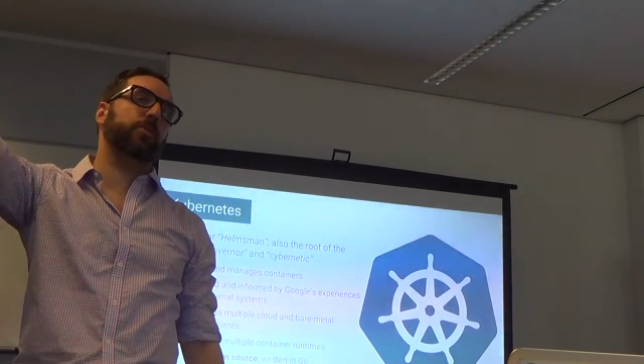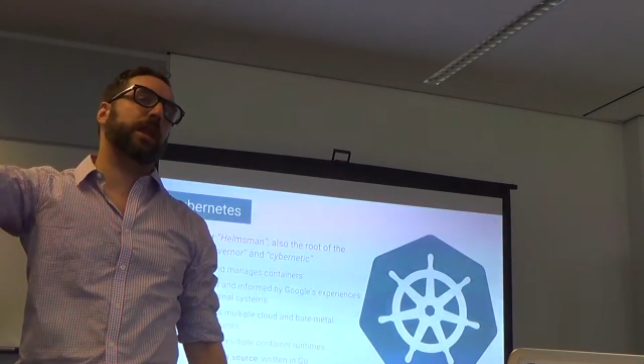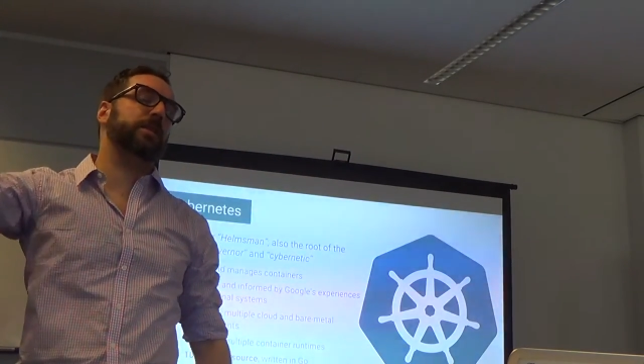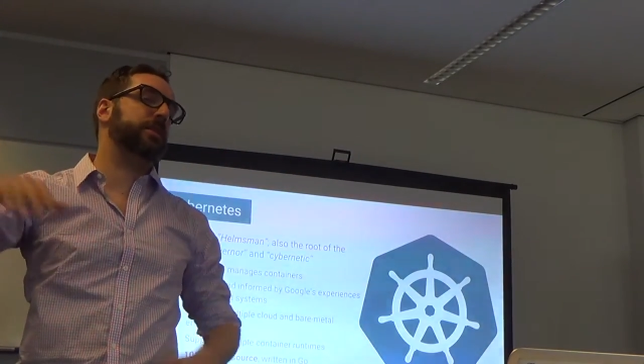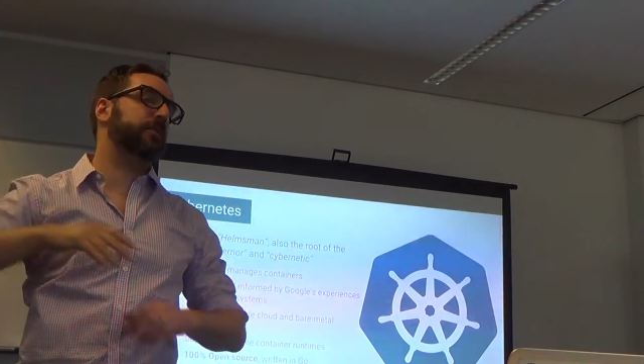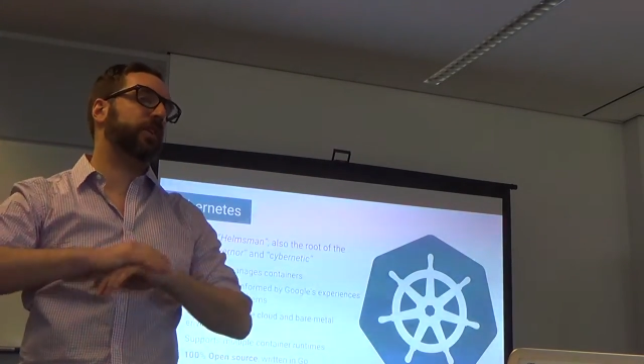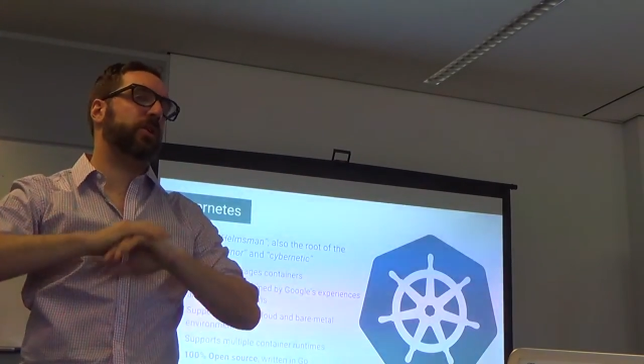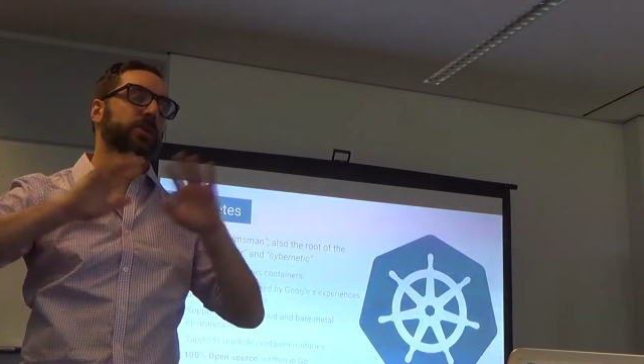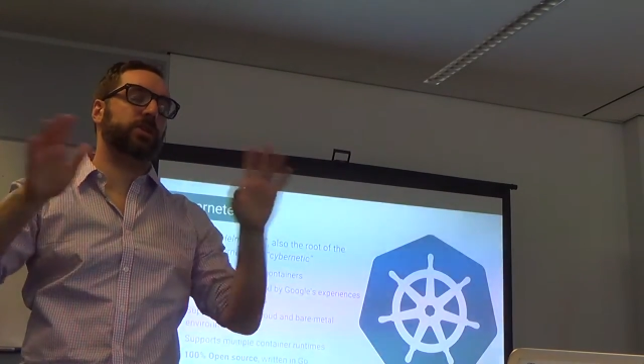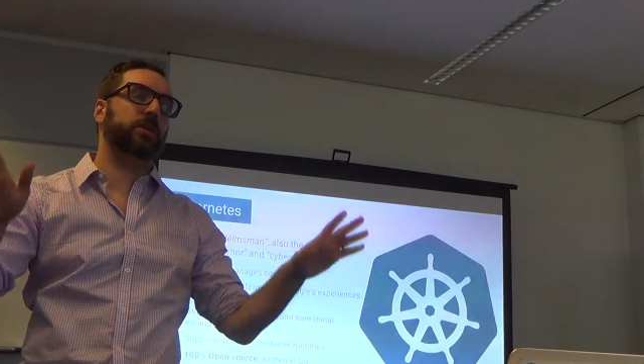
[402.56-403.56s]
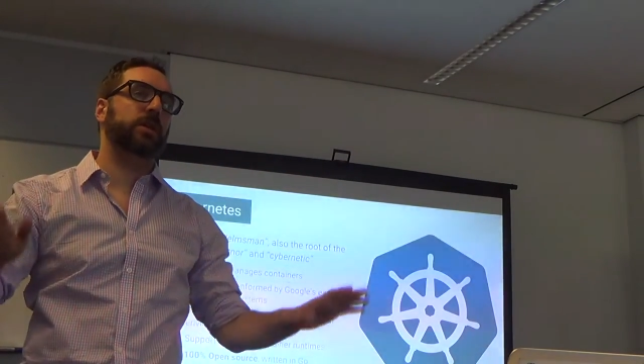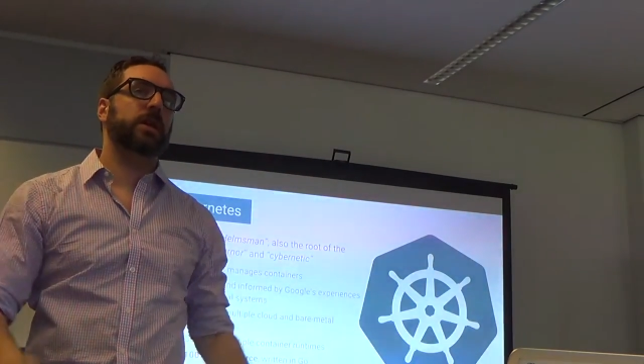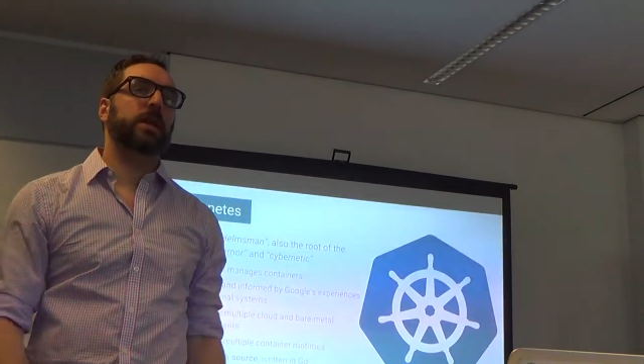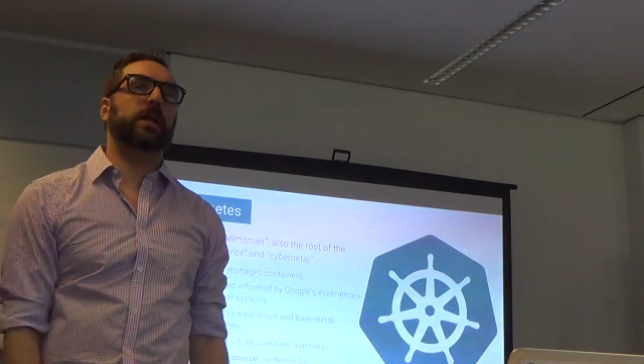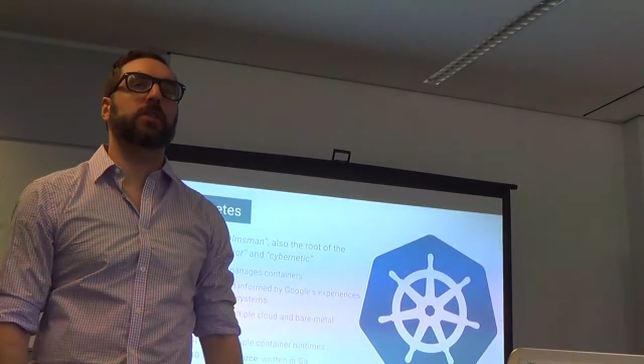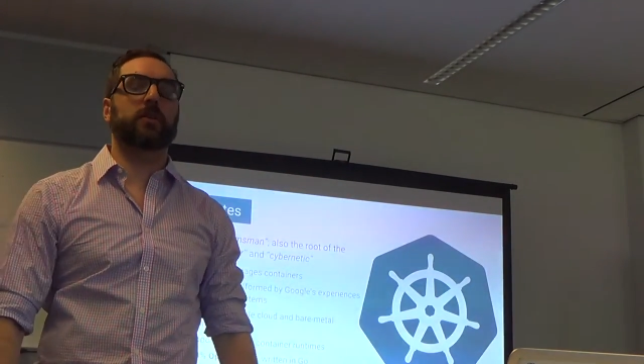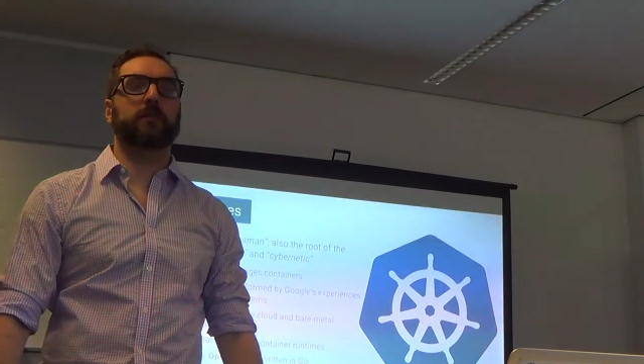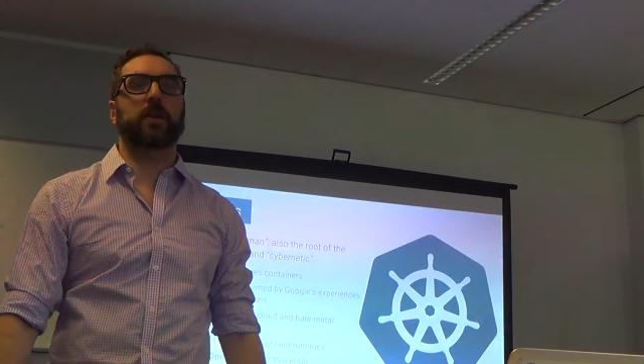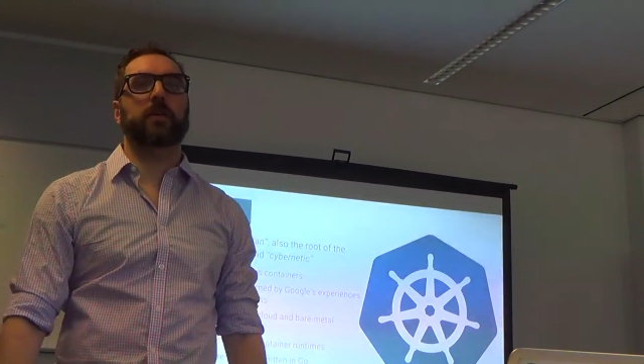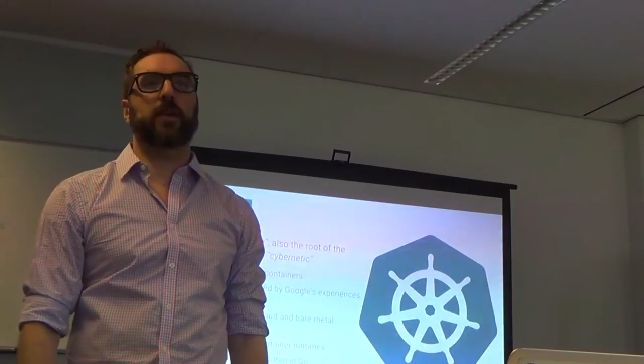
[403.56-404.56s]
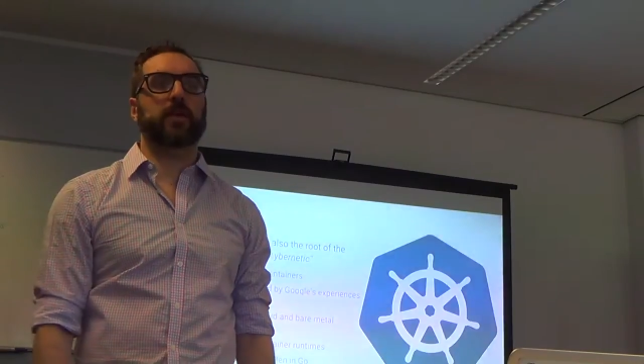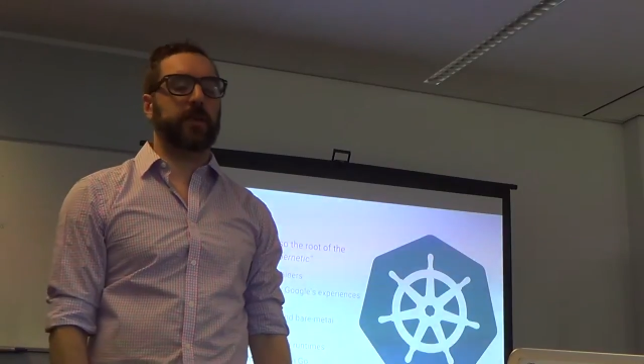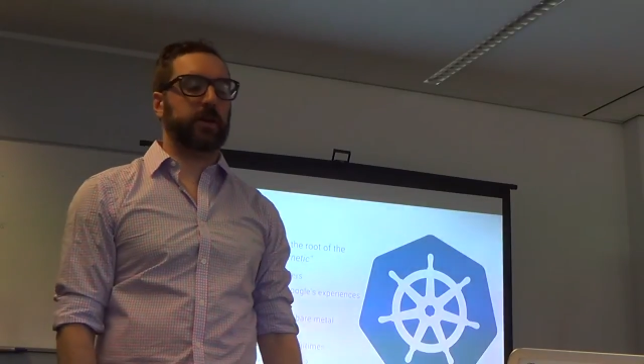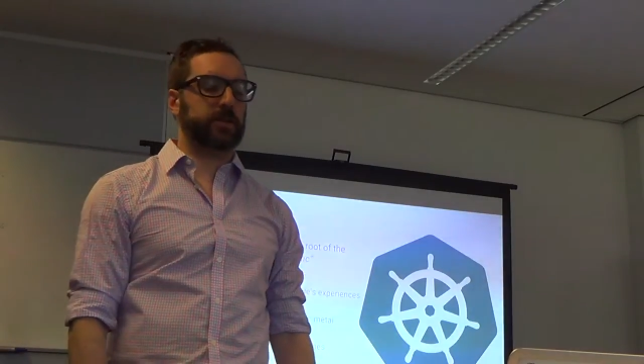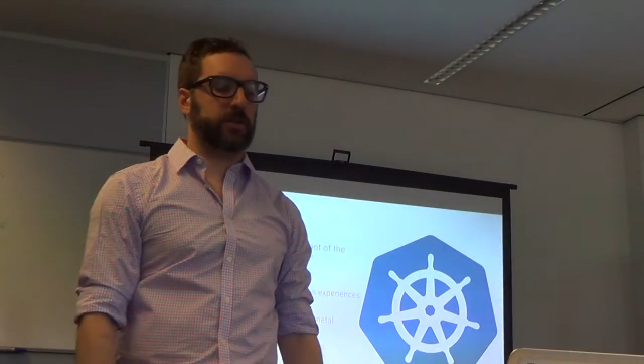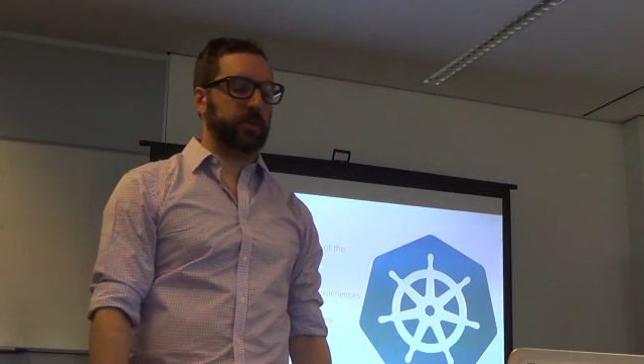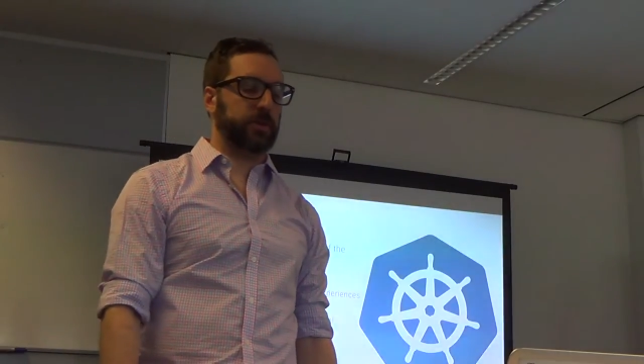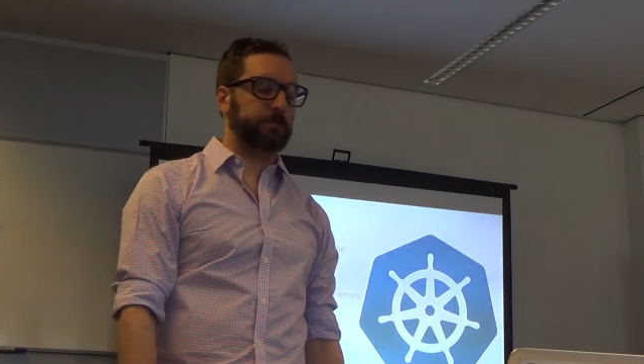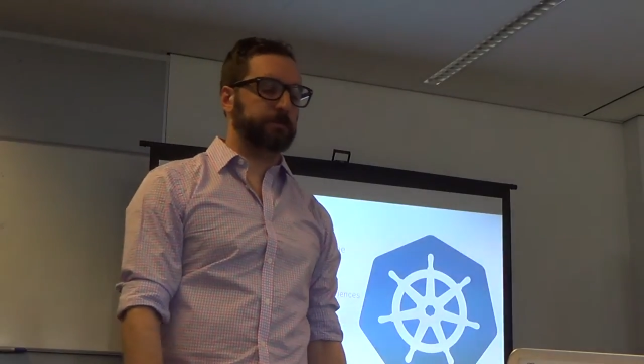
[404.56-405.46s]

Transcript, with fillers: Kubernetes configuration, it looked very, very, very similar.